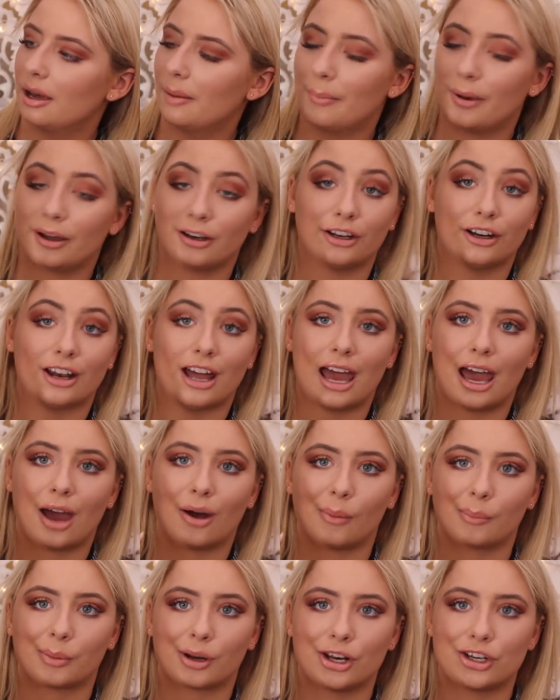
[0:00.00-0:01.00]
But I don't know how
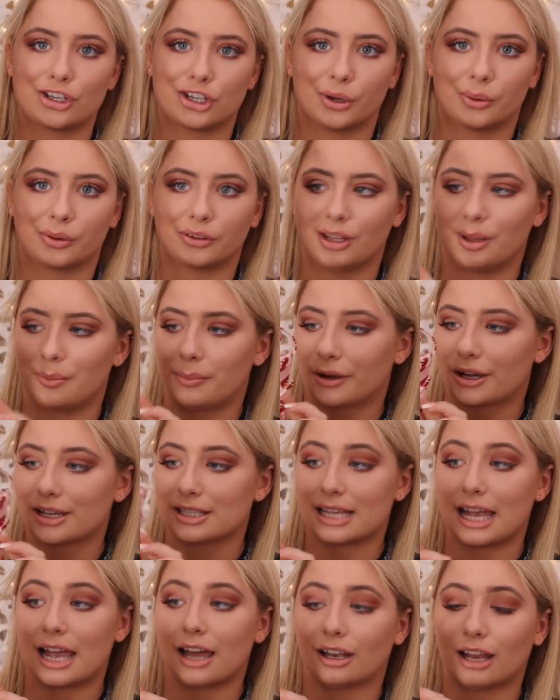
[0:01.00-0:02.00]
I'm going to do on them because
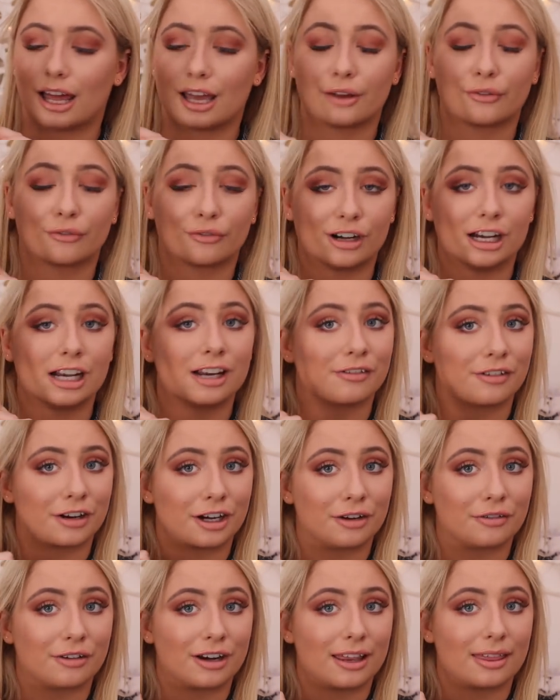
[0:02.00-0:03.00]
they are like really,
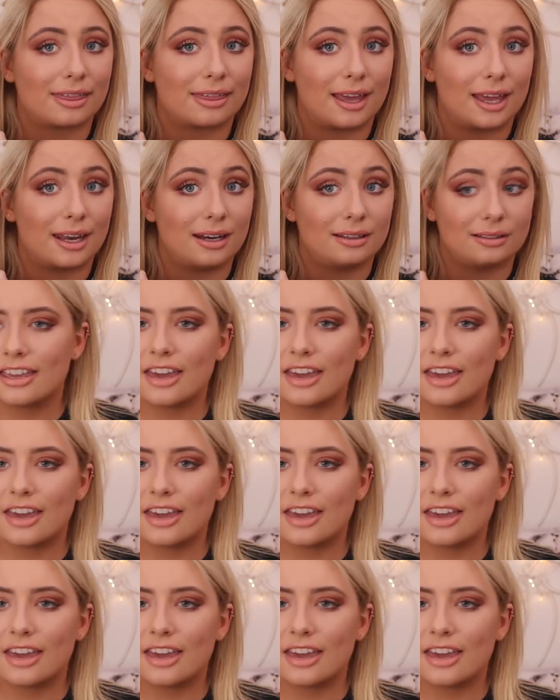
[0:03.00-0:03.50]
really, really thin.